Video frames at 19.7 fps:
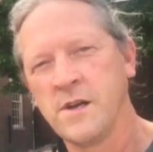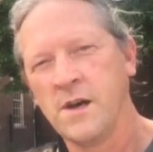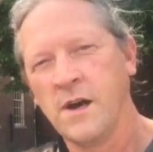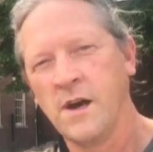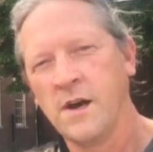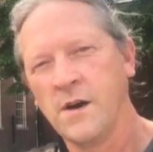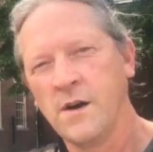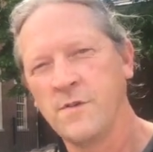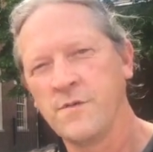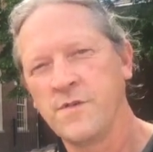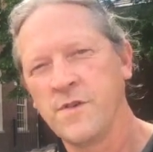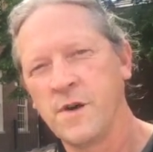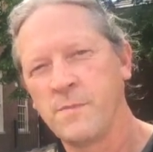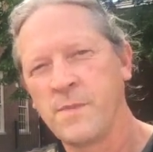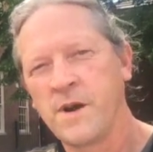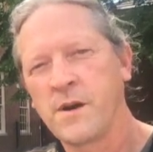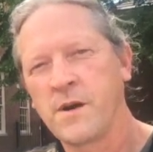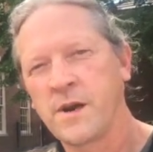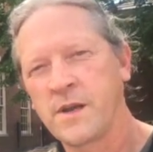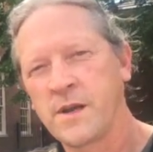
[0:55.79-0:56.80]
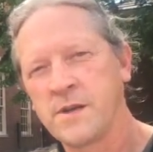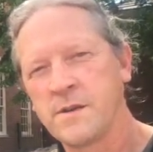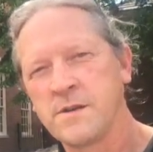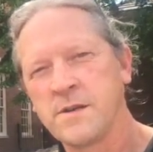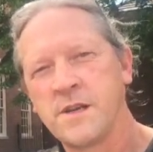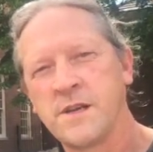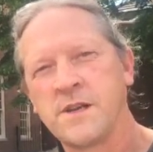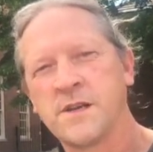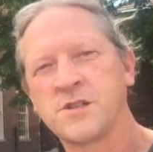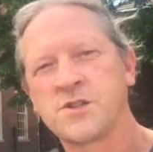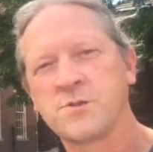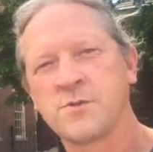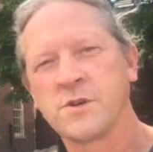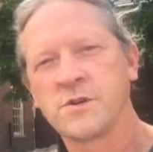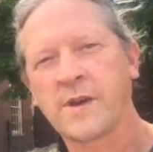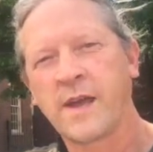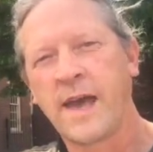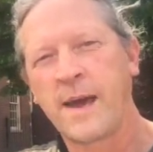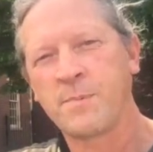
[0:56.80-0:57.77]
of American
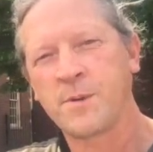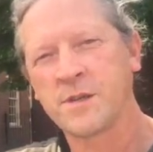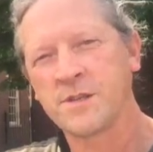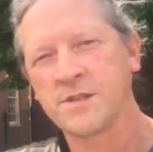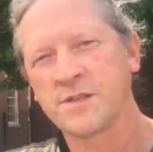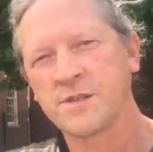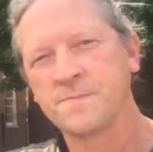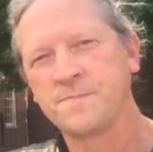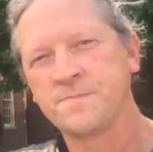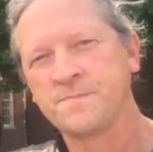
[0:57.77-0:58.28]
industrial capitalism.